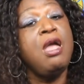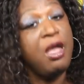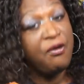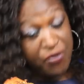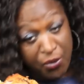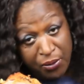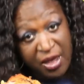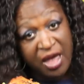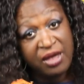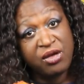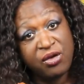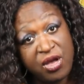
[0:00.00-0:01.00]
if you
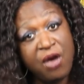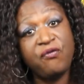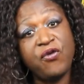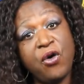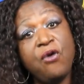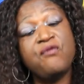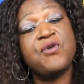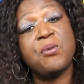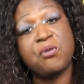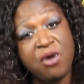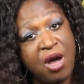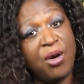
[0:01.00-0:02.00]
can't cook your food
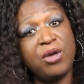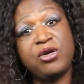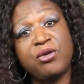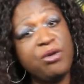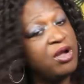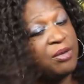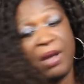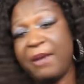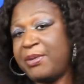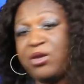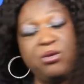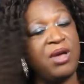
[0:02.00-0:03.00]
from raw on the grill,
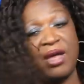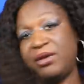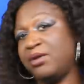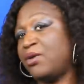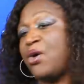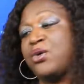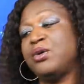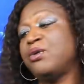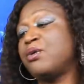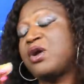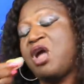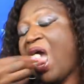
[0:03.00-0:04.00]
baby, you can't cook on the
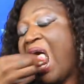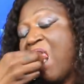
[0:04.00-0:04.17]
grill.